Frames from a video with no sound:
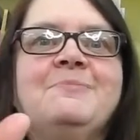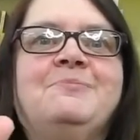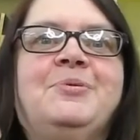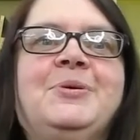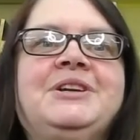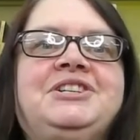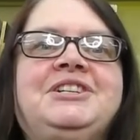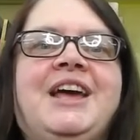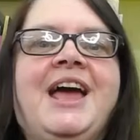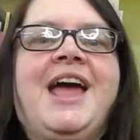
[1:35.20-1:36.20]

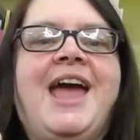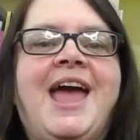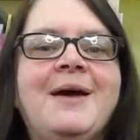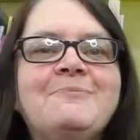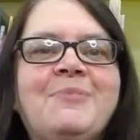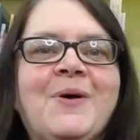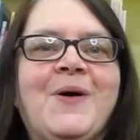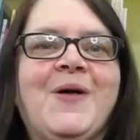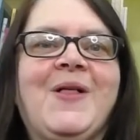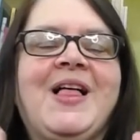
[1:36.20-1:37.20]
Push and
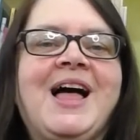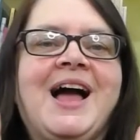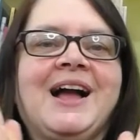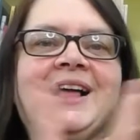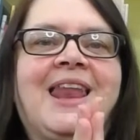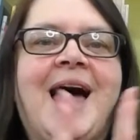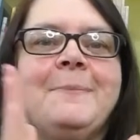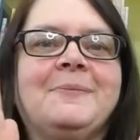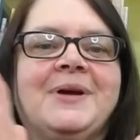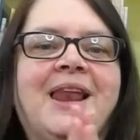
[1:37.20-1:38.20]
pull.
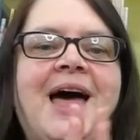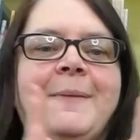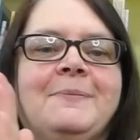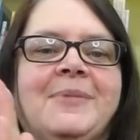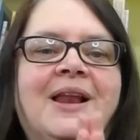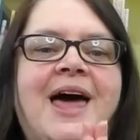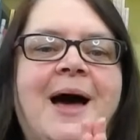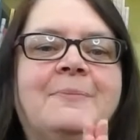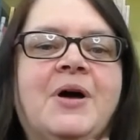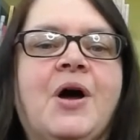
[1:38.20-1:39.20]
Clap, clap,
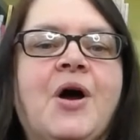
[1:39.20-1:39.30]
clap.